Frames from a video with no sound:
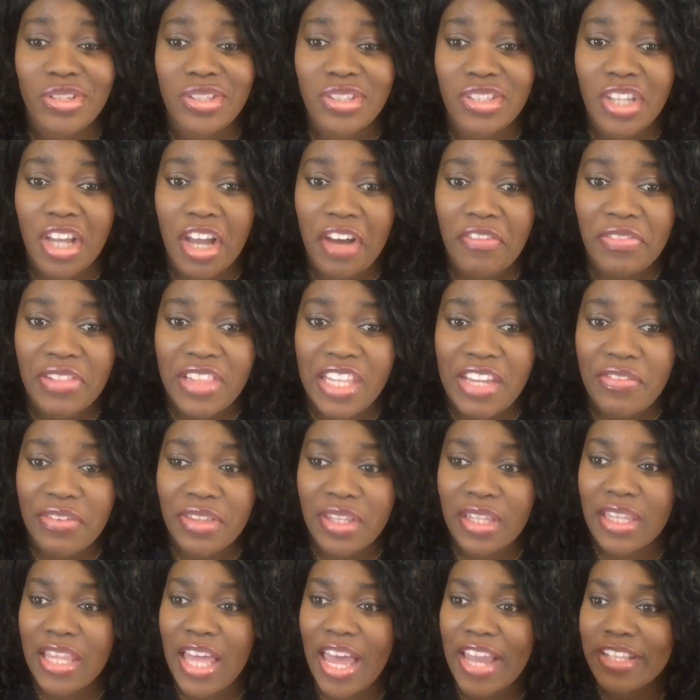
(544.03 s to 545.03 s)
stuff, leaving
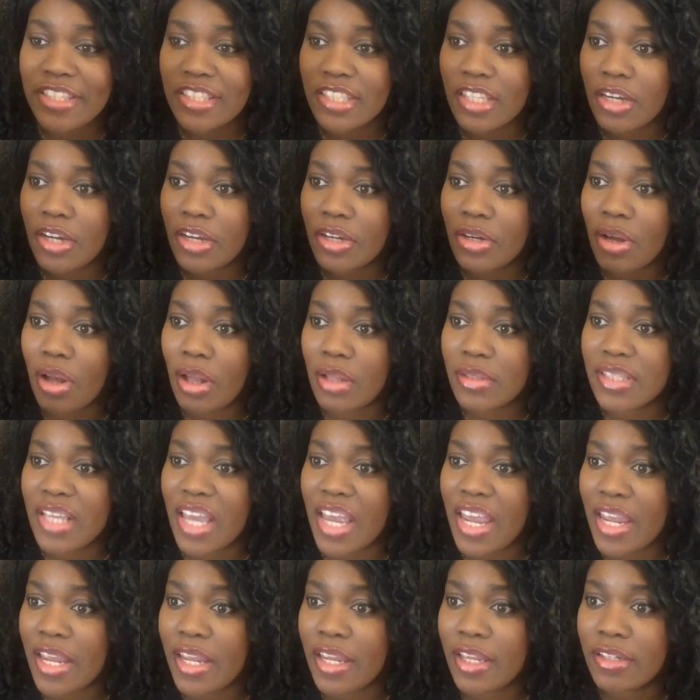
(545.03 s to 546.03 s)
the lights on all
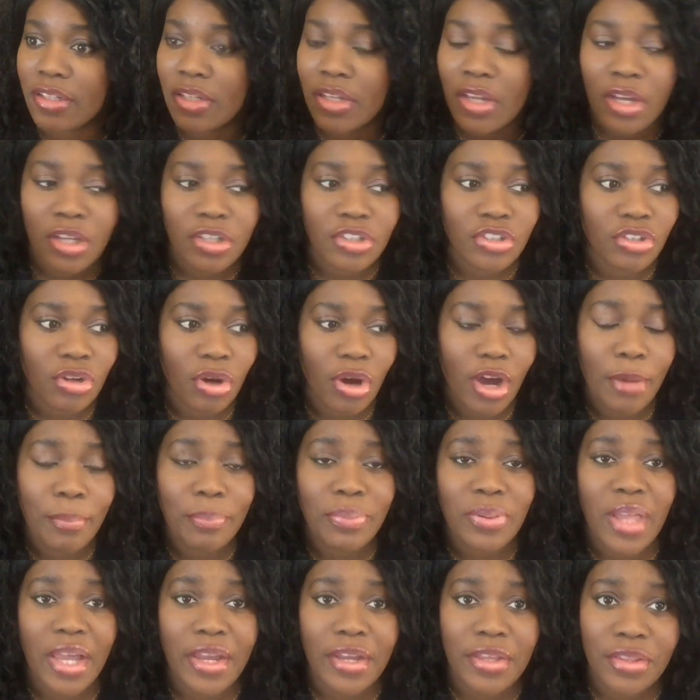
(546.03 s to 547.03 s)
day and,
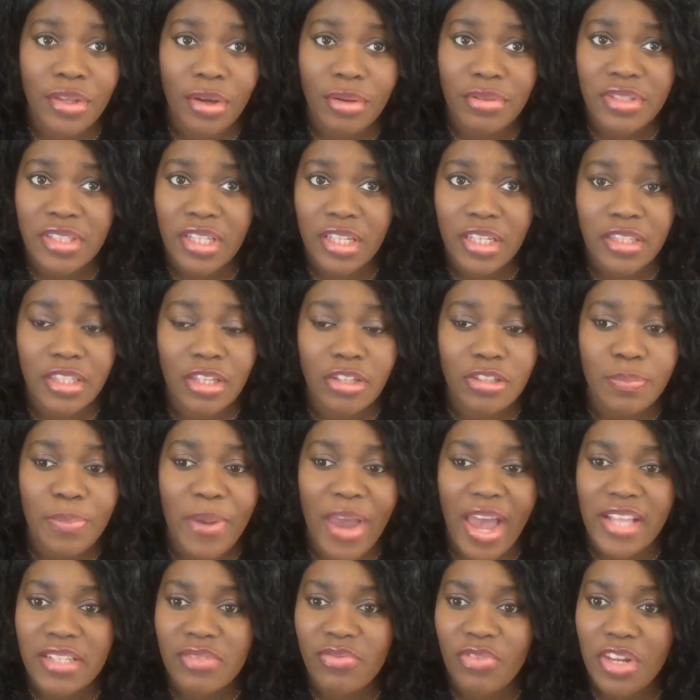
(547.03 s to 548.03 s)
unplugging those. Look at those
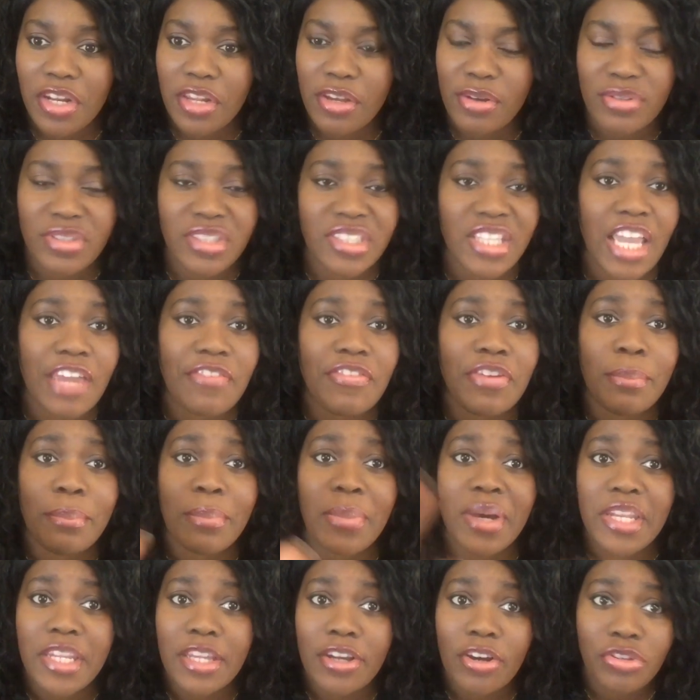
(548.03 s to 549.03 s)
past videos, saving
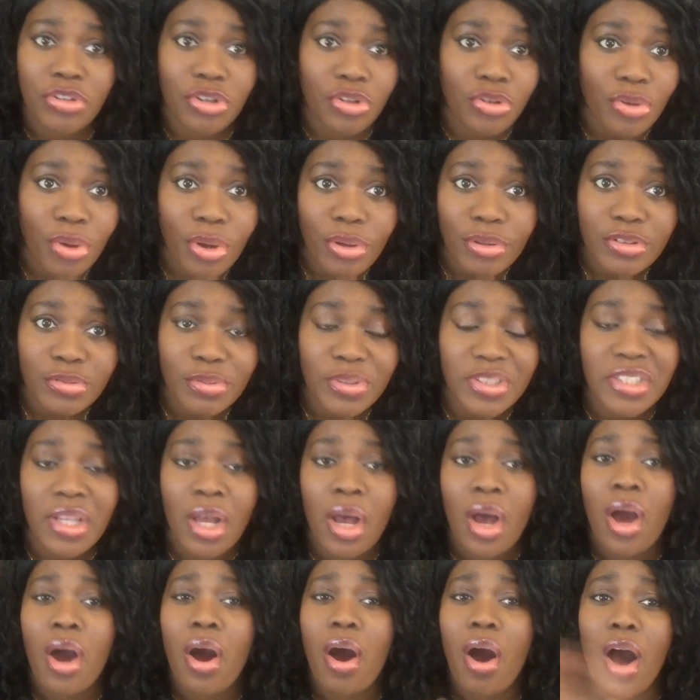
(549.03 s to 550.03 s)
money on your groceries.
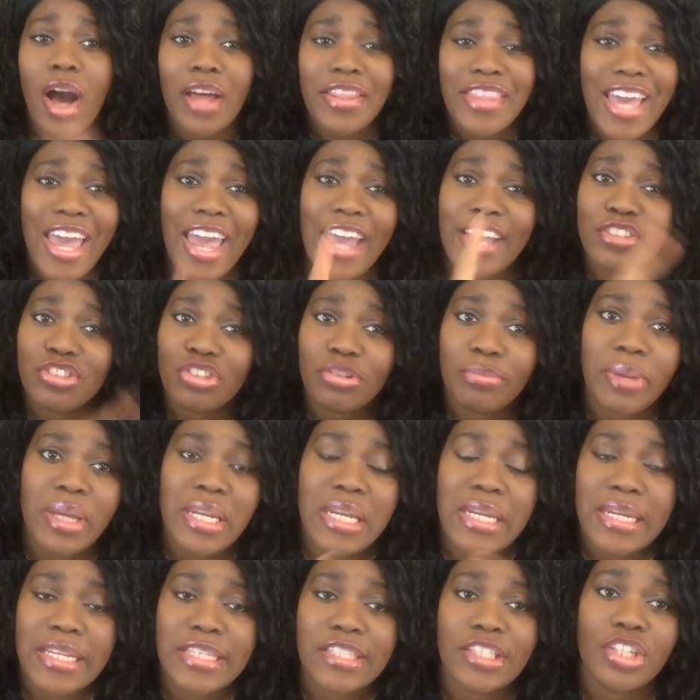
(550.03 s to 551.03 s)
All that extra
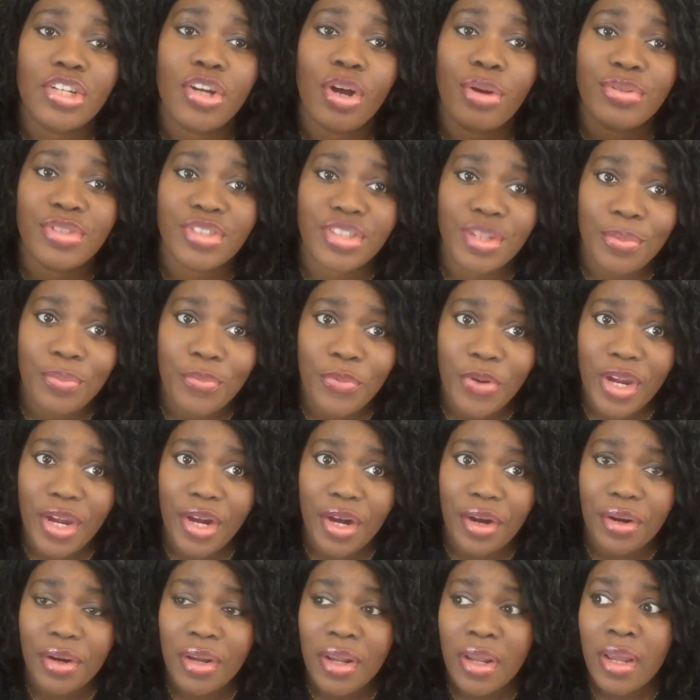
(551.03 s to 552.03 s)
money needs to go
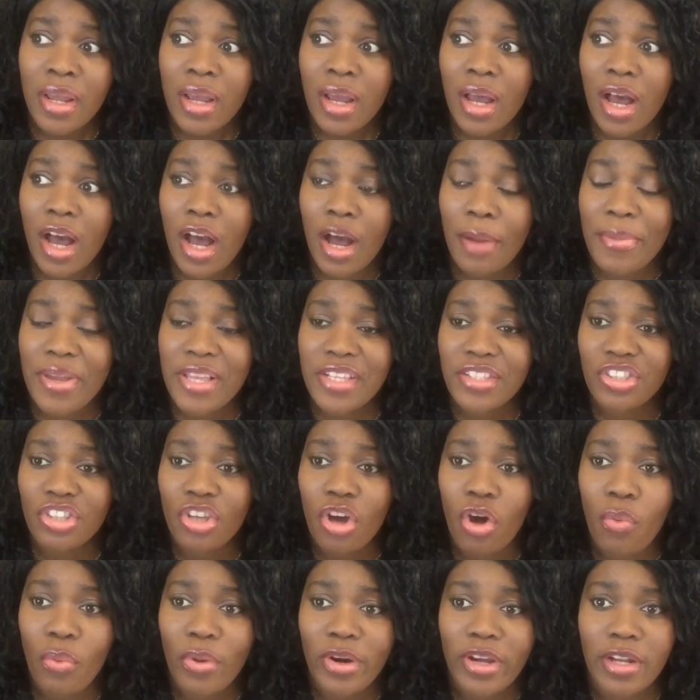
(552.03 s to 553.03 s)
somewhere. And
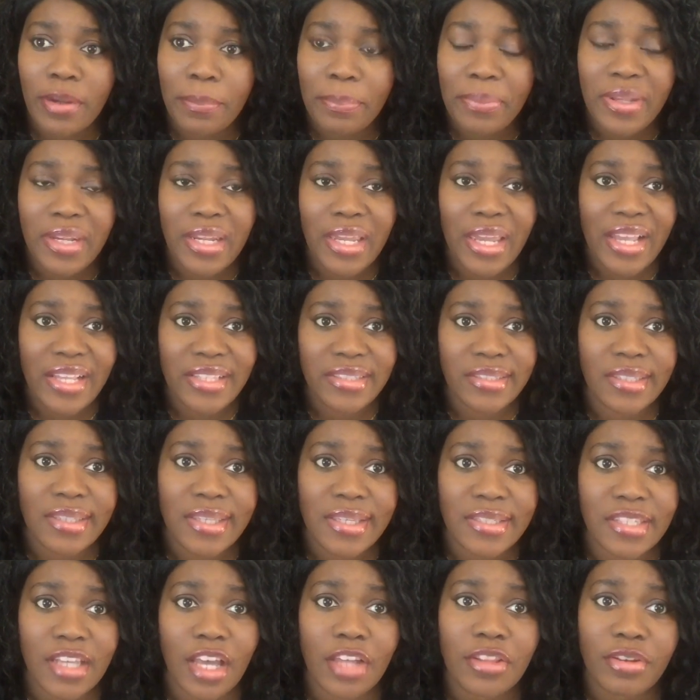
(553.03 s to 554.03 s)
so we're going to put it into
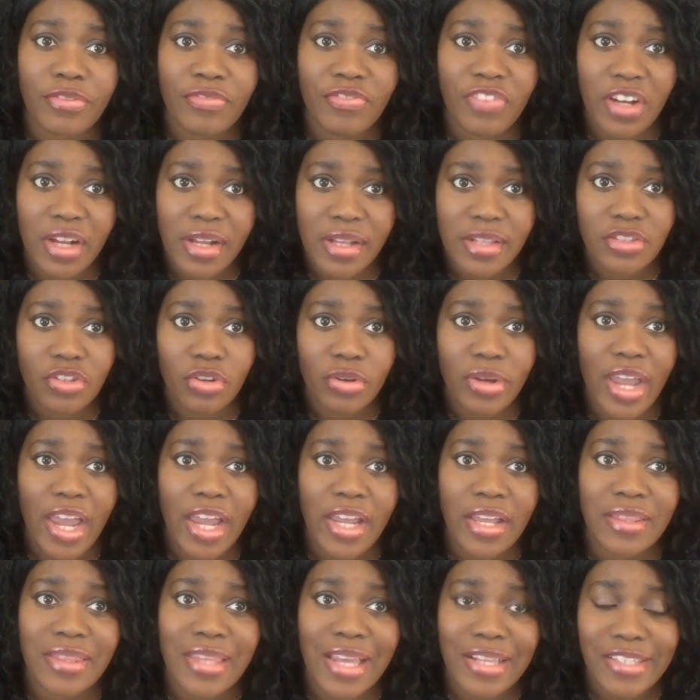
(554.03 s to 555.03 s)
these other funds.
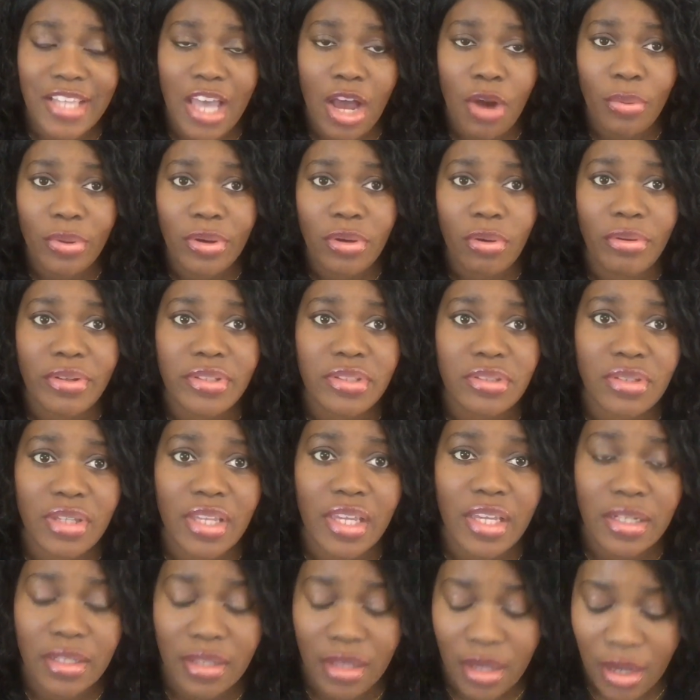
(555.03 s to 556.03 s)
Okay. And that's how we're going to get,